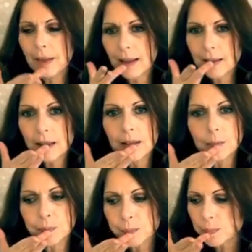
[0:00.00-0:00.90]
And
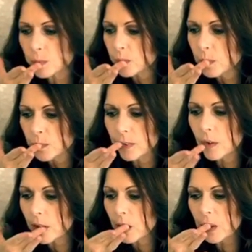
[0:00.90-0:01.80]
then
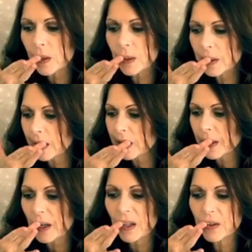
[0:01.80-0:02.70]
go ahead and get
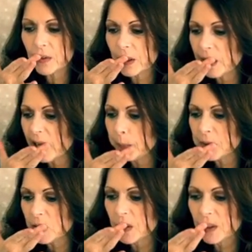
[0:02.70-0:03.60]
that all over your
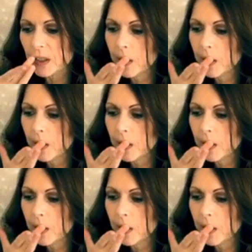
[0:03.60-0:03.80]
lips.